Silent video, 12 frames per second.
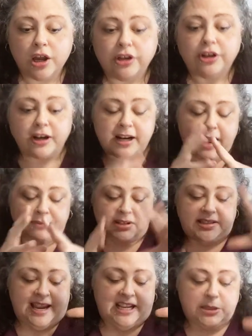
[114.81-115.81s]
you're going to have to
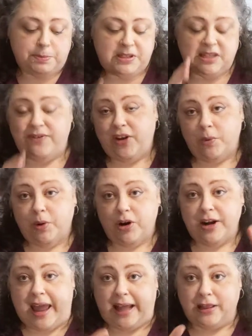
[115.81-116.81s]
say a specific
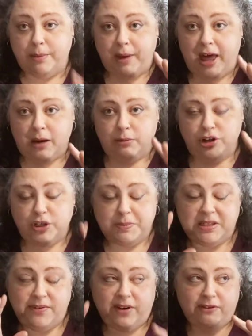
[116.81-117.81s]
word at the bottom or a
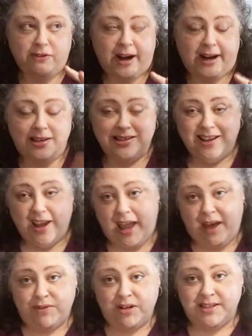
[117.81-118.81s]
specific phrase. I
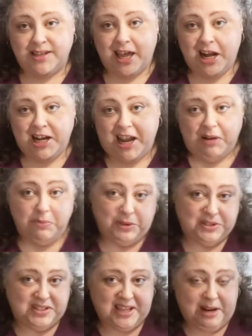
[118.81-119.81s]
haven't decided yet. We'll
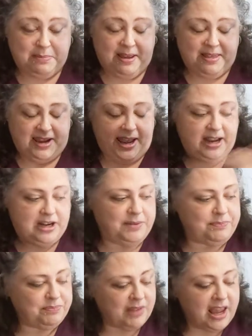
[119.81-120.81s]
decide by the end.
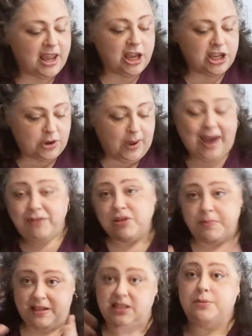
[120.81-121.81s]
You have
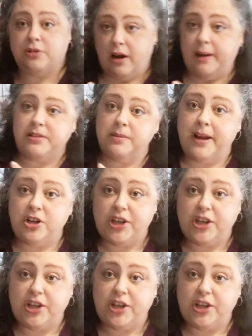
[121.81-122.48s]
to be subscribed to my